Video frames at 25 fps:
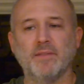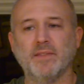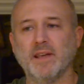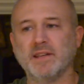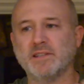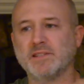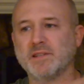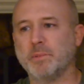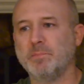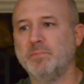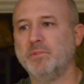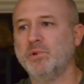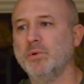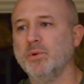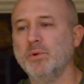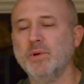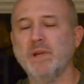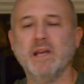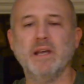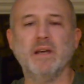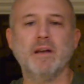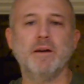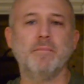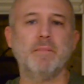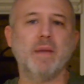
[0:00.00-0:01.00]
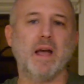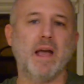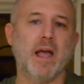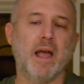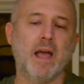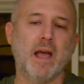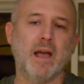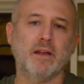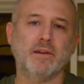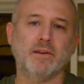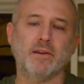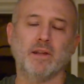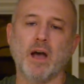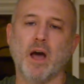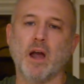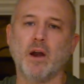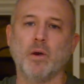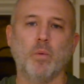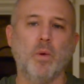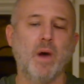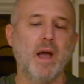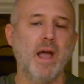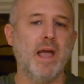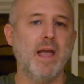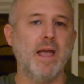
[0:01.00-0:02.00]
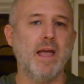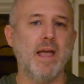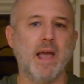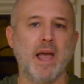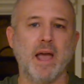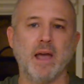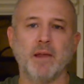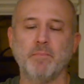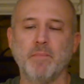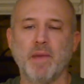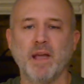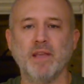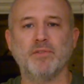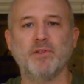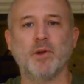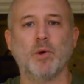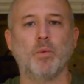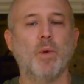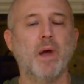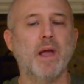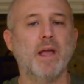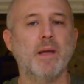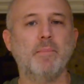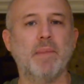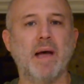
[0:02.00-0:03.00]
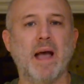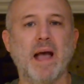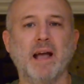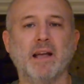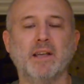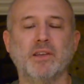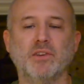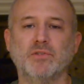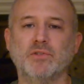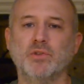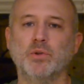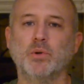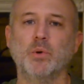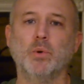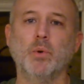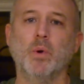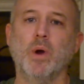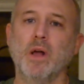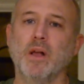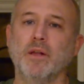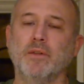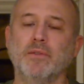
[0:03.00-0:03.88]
They subdued him and got away and made their way back to